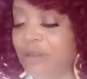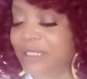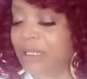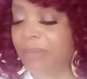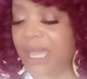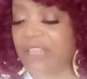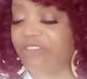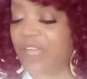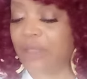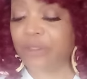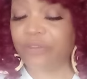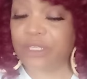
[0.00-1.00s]
Somebody
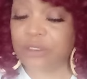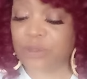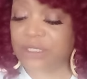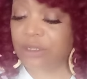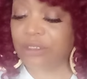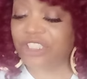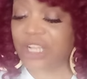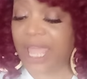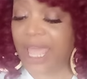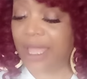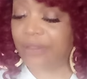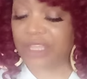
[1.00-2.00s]
thought that this was their
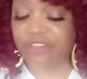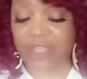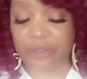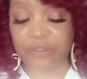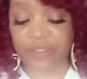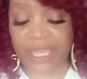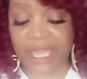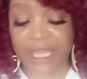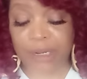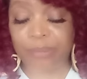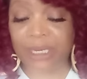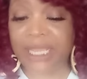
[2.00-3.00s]
child. They thought that they
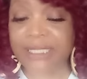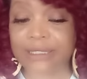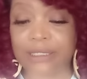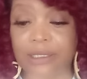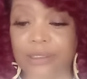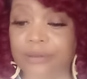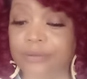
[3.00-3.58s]
had a blessing.